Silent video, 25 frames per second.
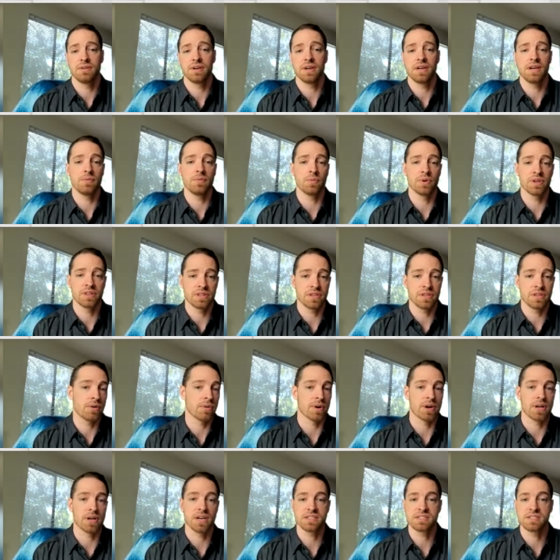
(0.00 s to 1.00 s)
with the
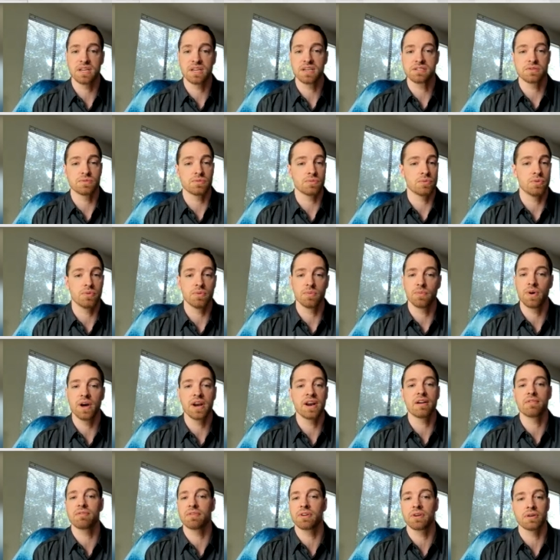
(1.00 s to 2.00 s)
organization who
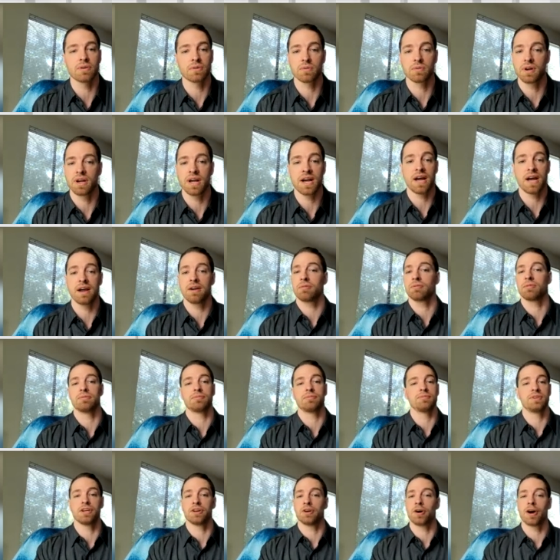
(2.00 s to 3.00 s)
whatever i don't
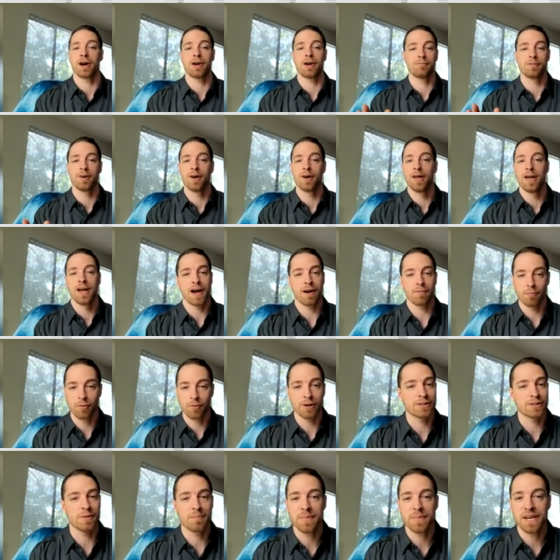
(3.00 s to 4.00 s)
you know i've i've
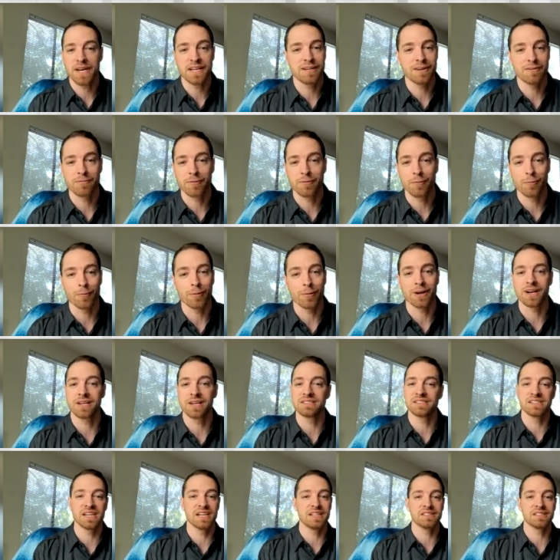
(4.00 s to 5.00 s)
worked at many different
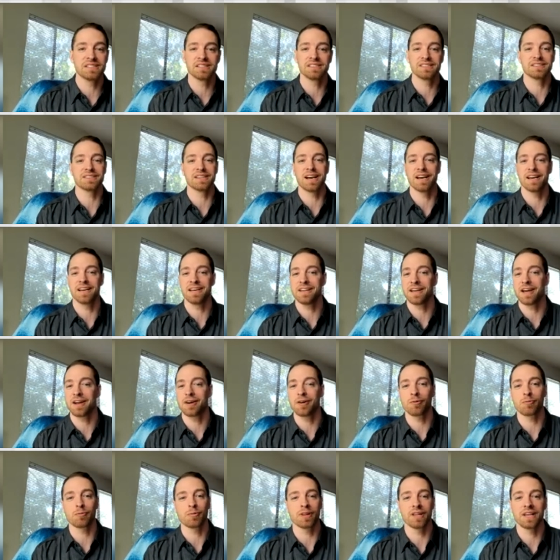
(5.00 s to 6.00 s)
organizations i i
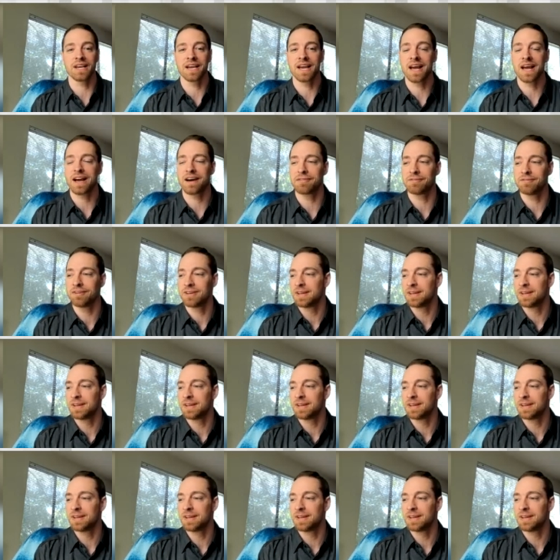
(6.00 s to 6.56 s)
don't really have